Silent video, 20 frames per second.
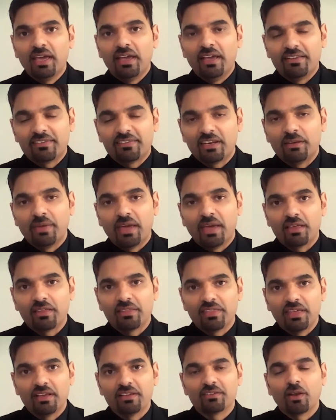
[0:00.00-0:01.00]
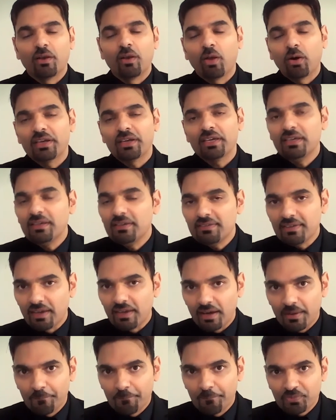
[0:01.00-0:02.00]
it's going to make things a lot
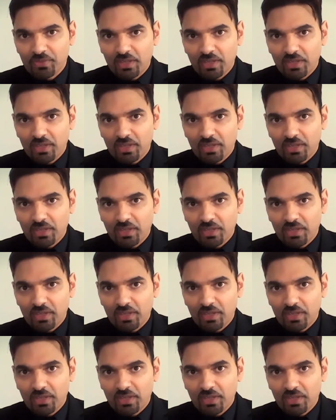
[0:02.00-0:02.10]
easier